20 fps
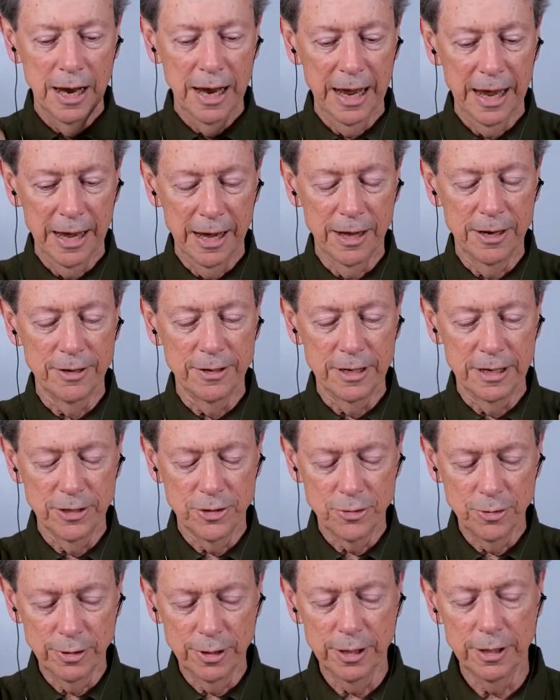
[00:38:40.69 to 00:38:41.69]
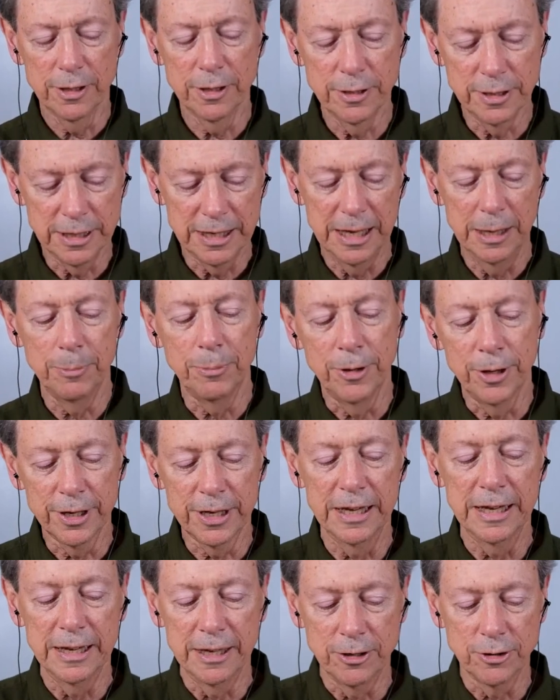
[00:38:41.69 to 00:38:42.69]
And it's really good to keep
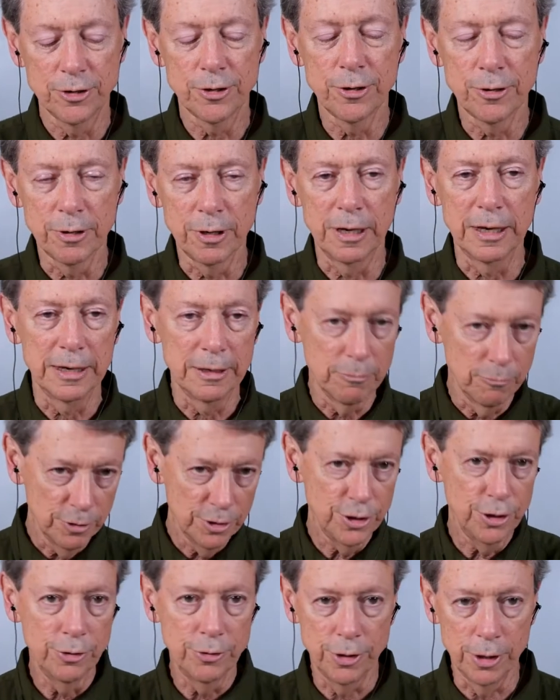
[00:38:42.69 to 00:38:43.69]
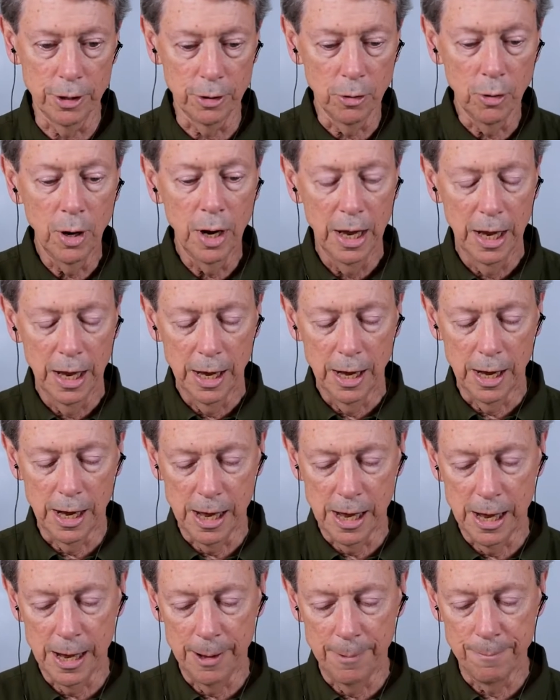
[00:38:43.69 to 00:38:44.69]
looking internally, which you do,
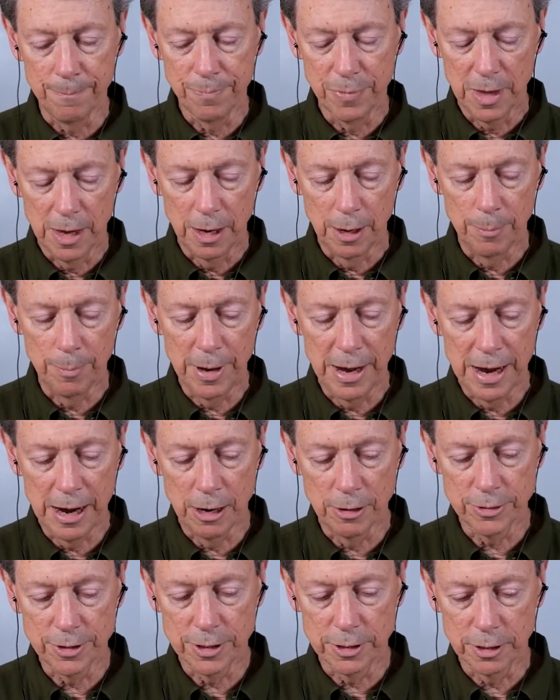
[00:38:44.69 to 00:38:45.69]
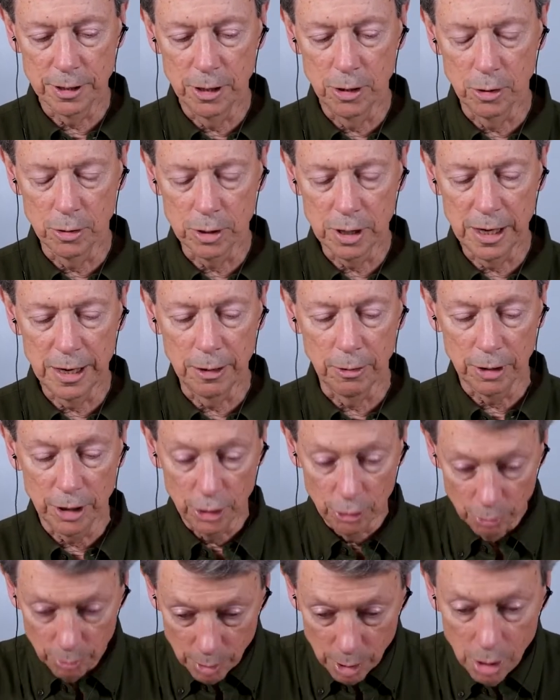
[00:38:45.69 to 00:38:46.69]
um, about you know kind of
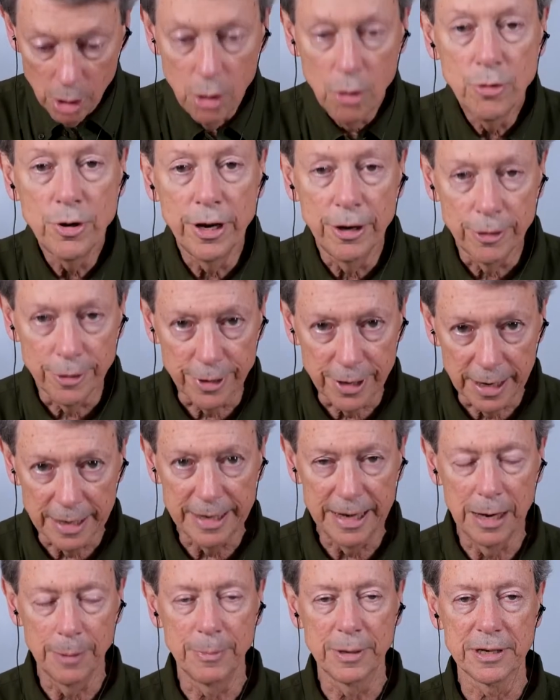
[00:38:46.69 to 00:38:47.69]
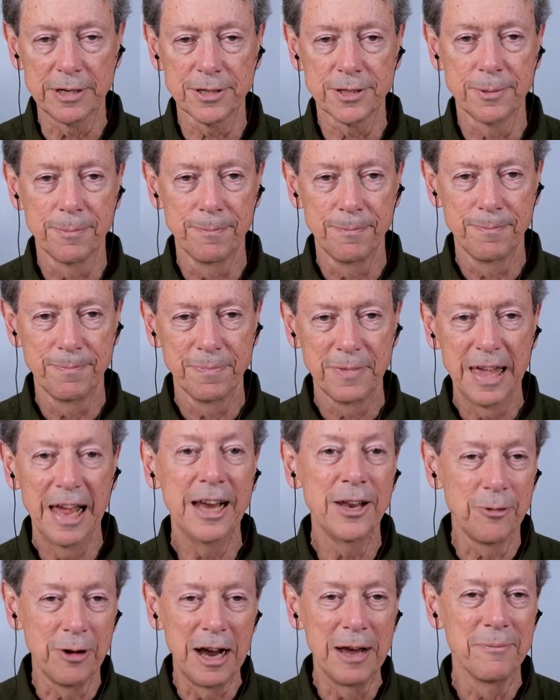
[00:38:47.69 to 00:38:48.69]
your own inner dynamics.
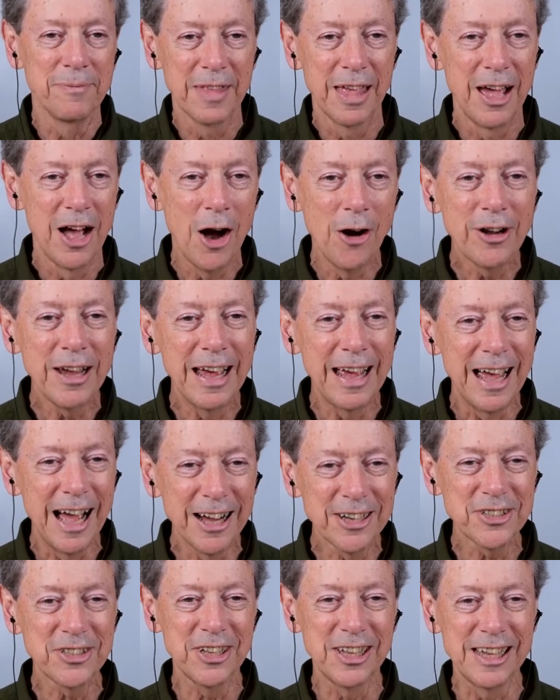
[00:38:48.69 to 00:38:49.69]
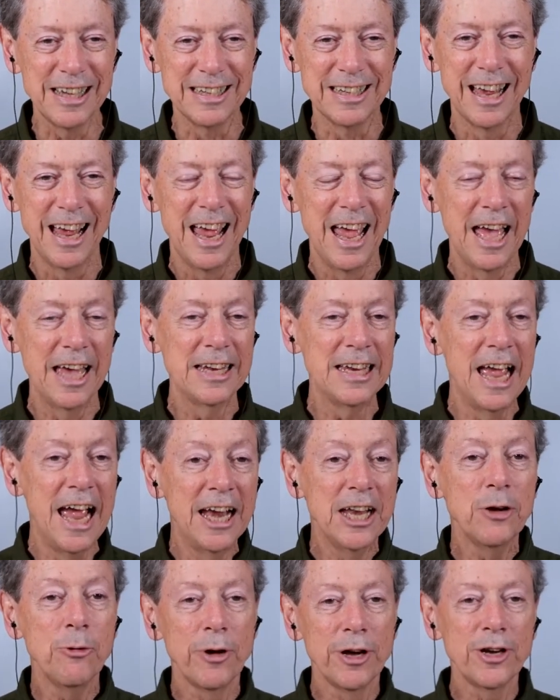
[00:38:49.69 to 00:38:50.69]
Anyway, okay, excellent. And
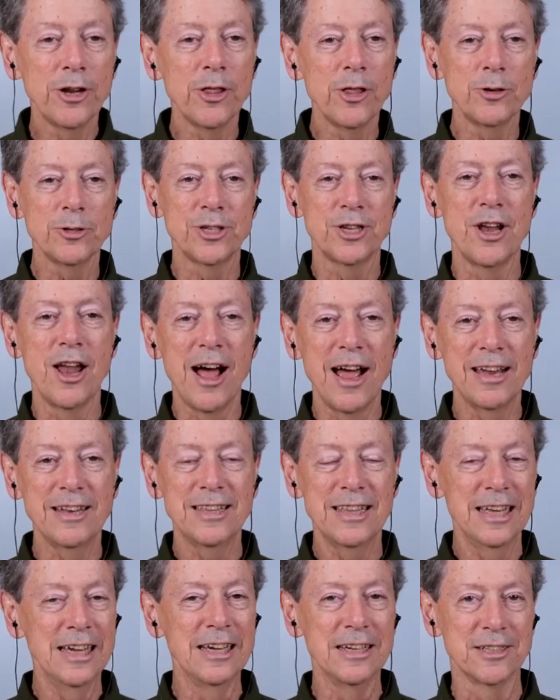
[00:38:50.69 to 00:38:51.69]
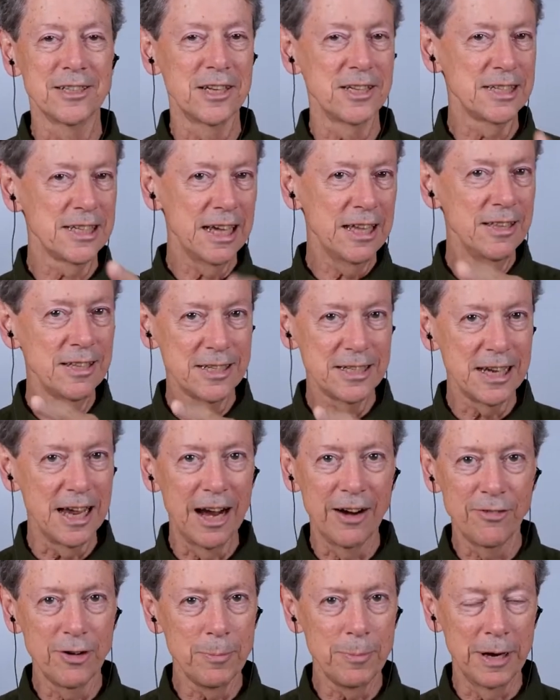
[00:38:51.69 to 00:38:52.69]
any one of those nine things, I'll say this to
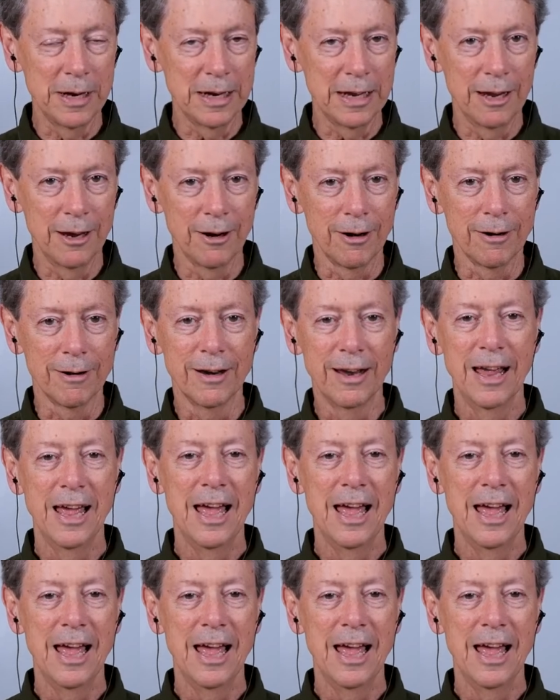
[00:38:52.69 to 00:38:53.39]
everybody here.